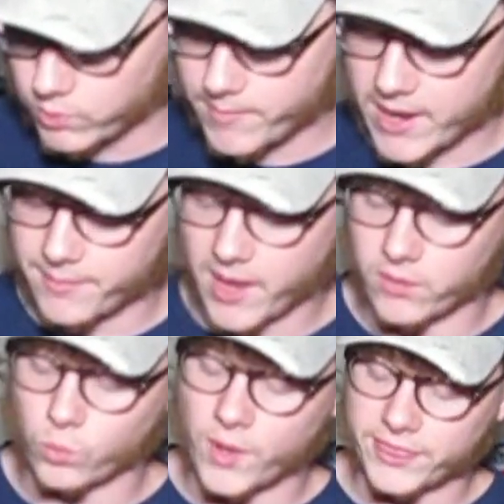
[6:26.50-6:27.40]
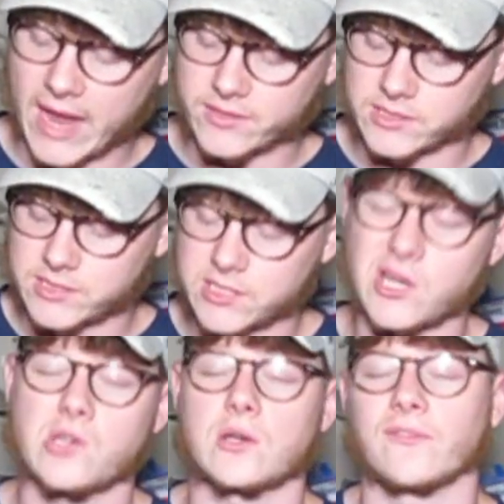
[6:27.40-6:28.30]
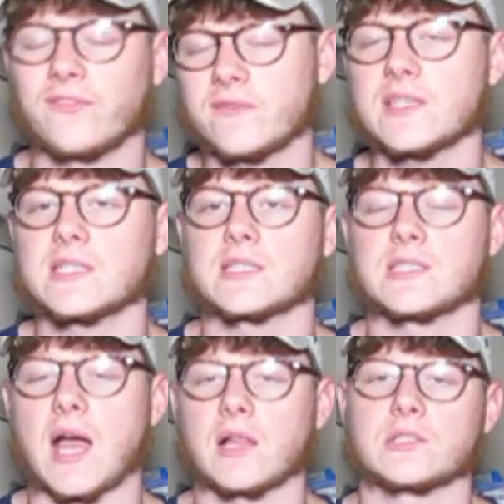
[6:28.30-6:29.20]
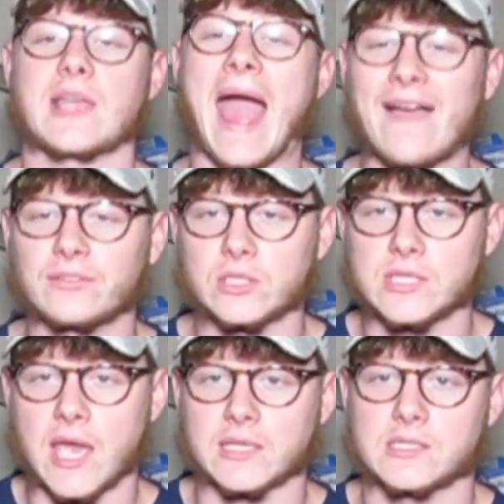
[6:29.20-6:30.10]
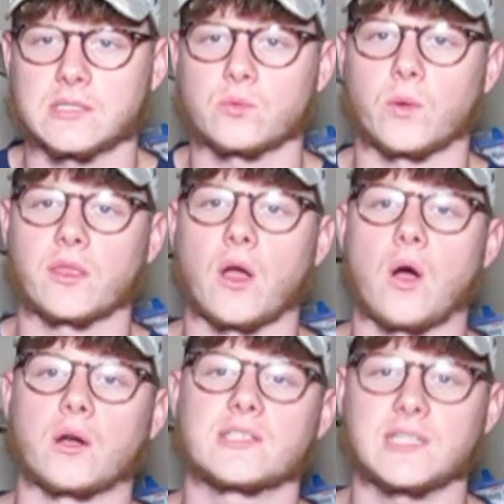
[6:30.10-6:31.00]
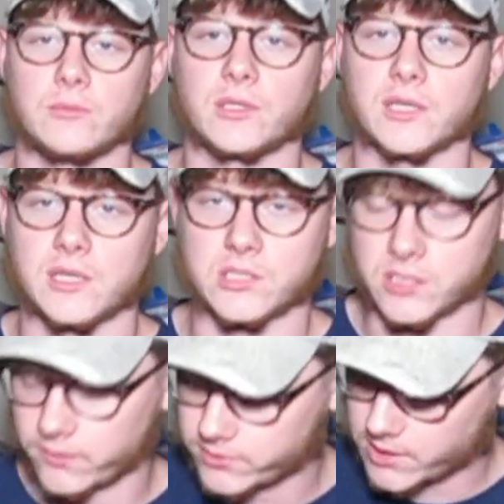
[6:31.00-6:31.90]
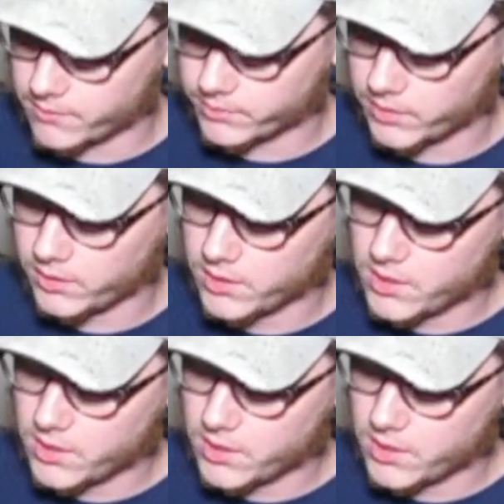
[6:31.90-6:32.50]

we make about $1,656 after taxes with our steam cleaning service company.